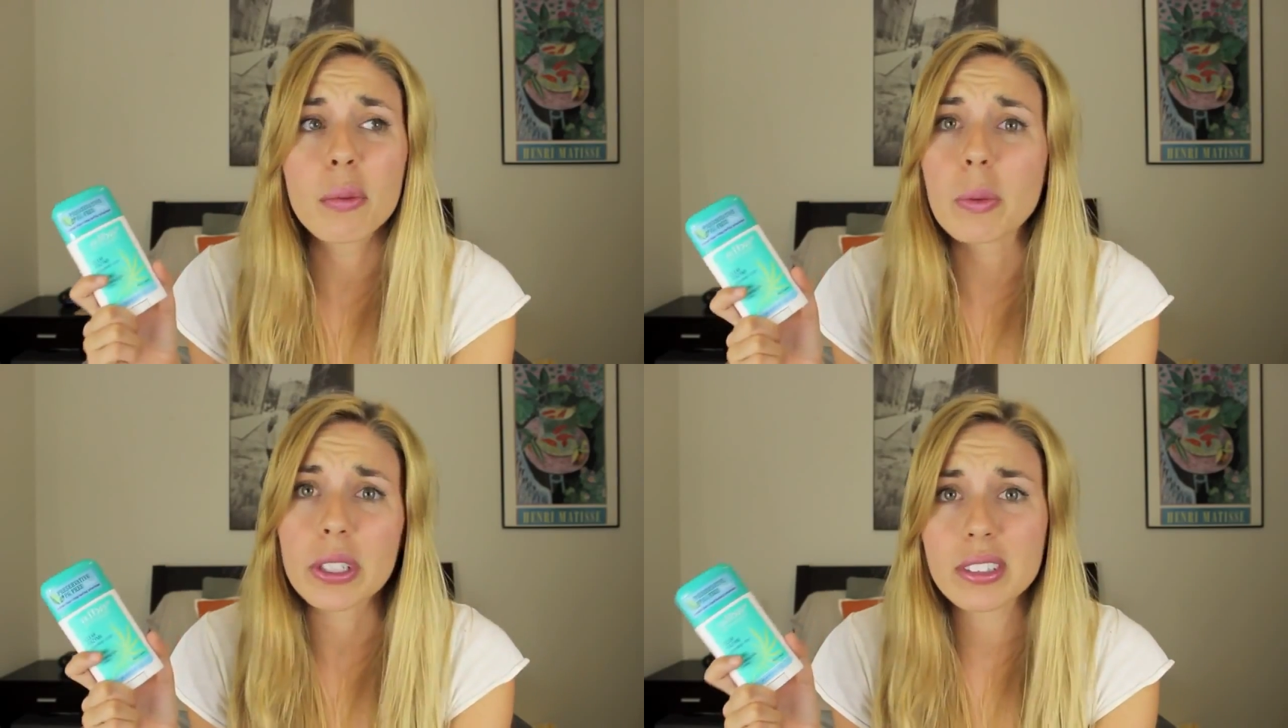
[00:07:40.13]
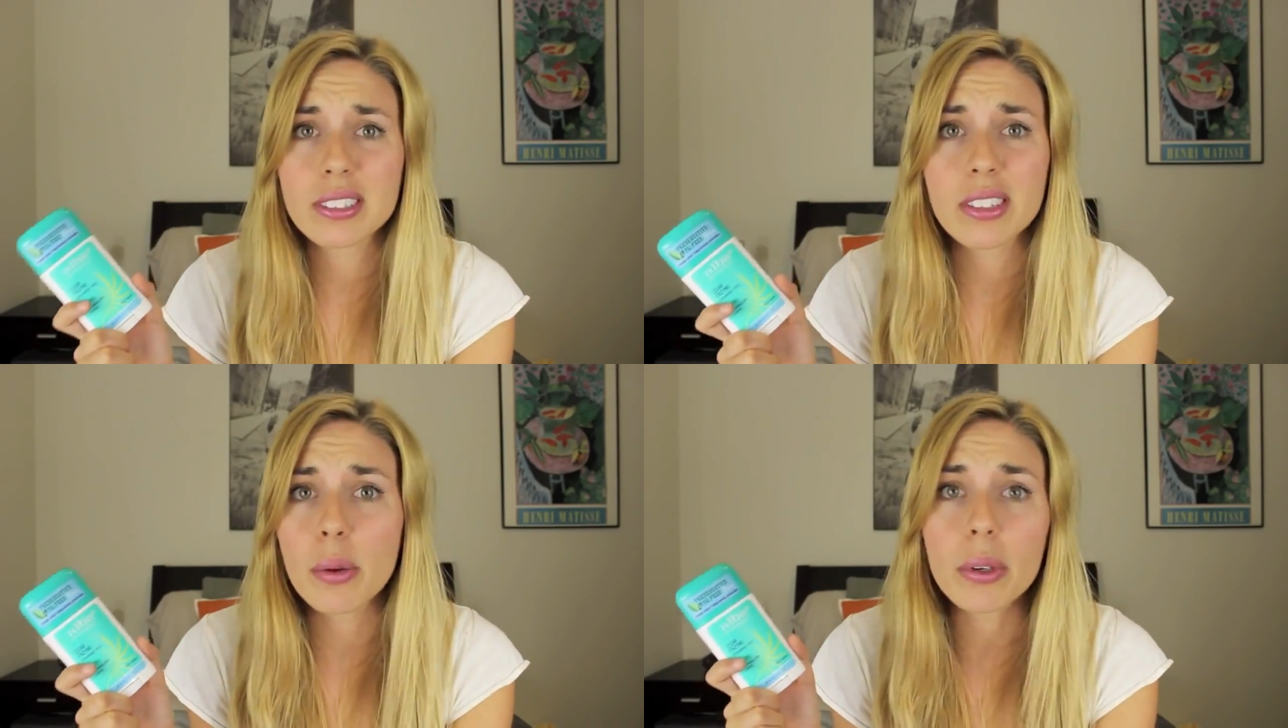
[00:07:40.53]

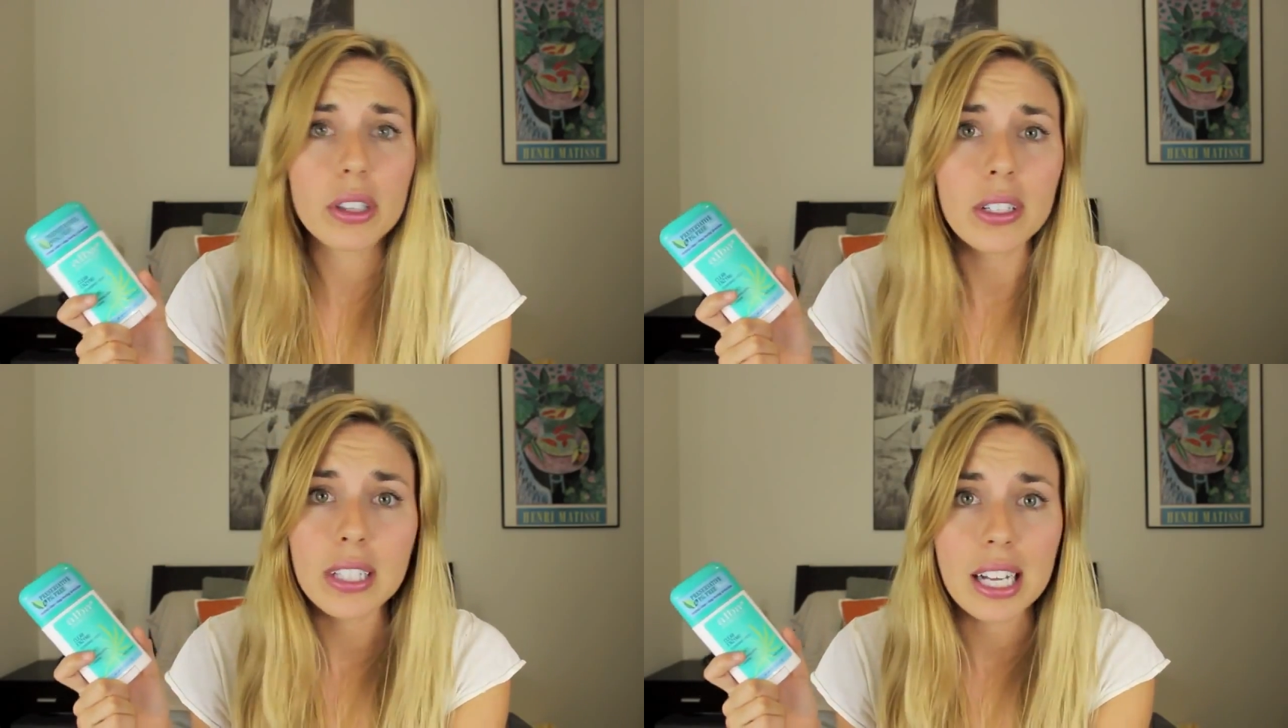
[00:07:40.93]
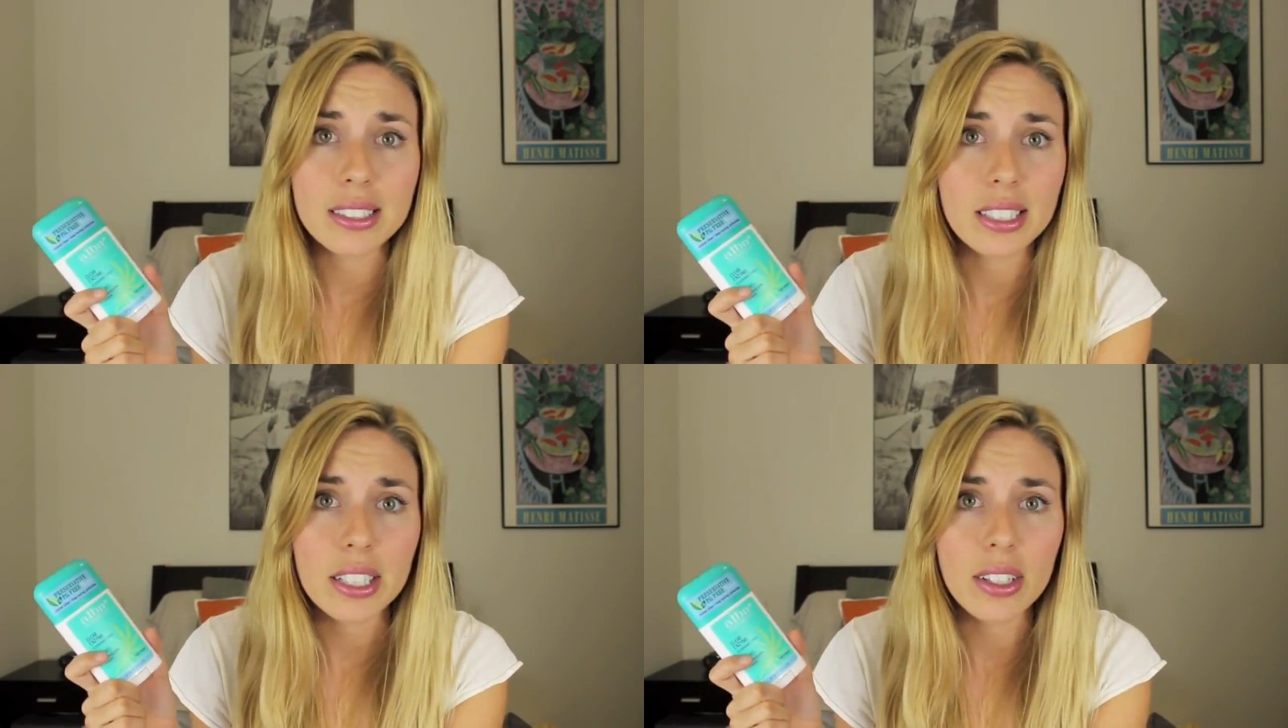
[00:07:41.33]
worked. They weren't
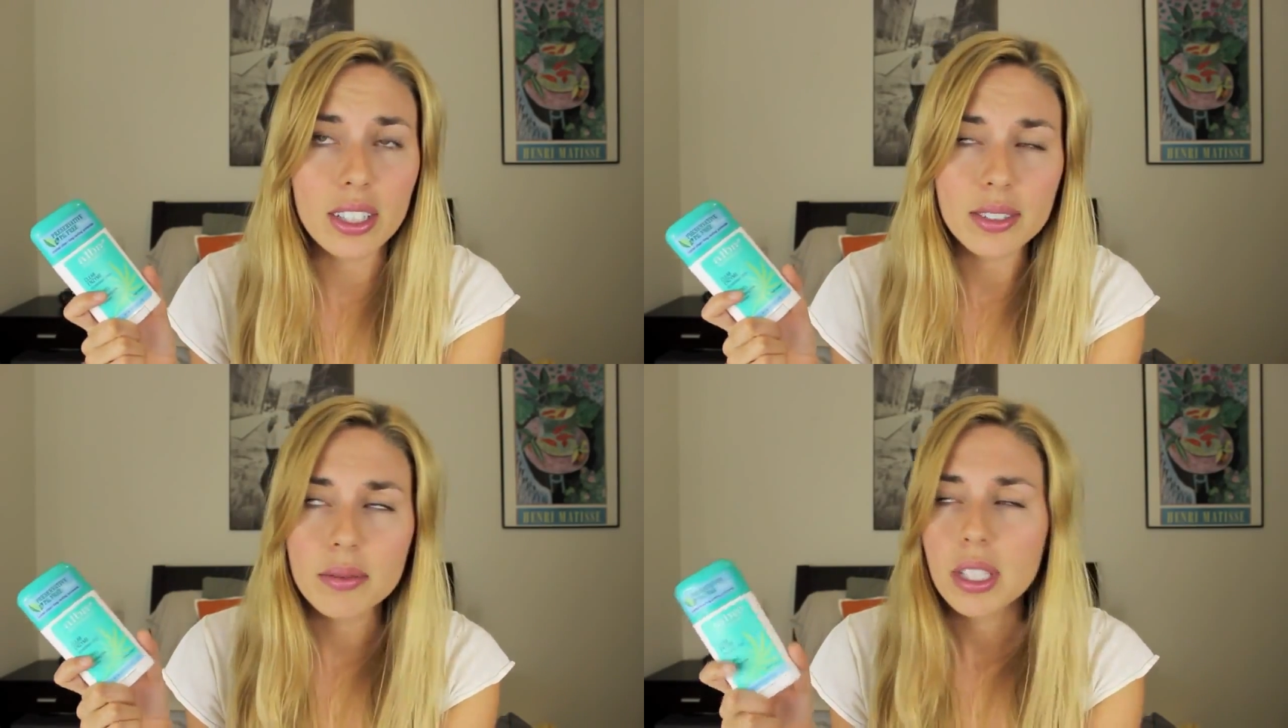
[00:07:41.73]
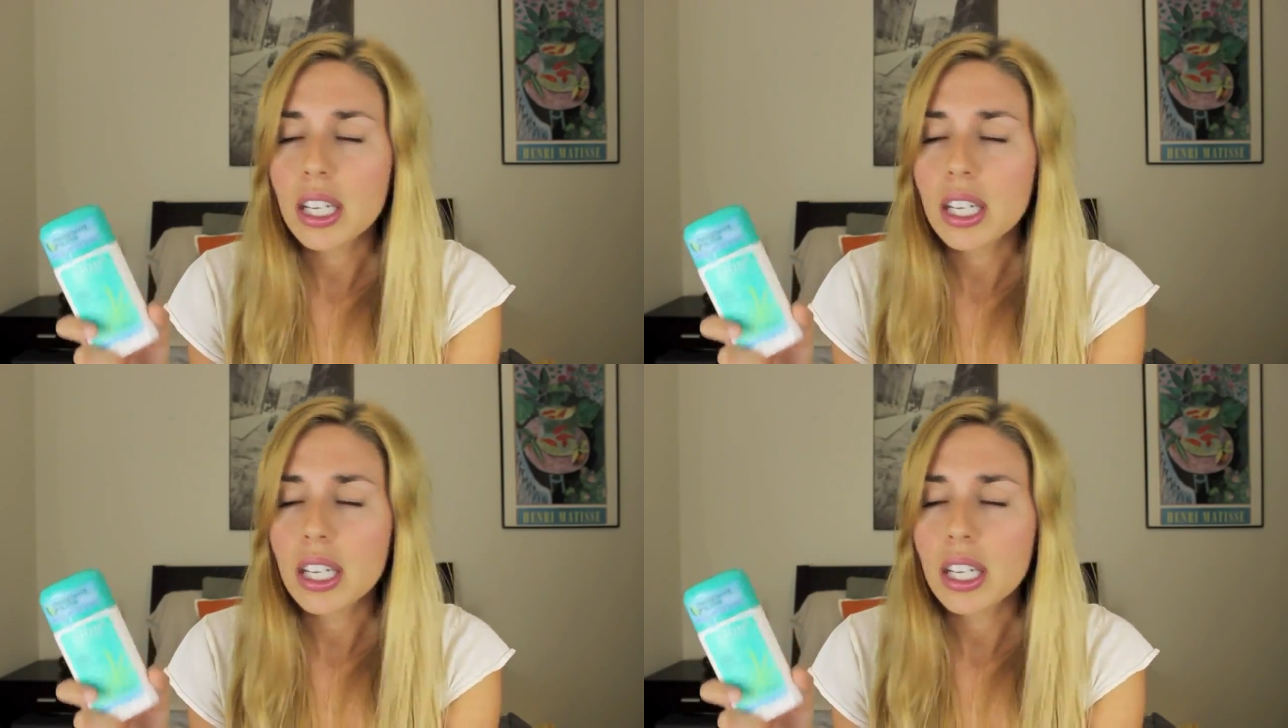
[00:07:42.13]
long-lasting at all.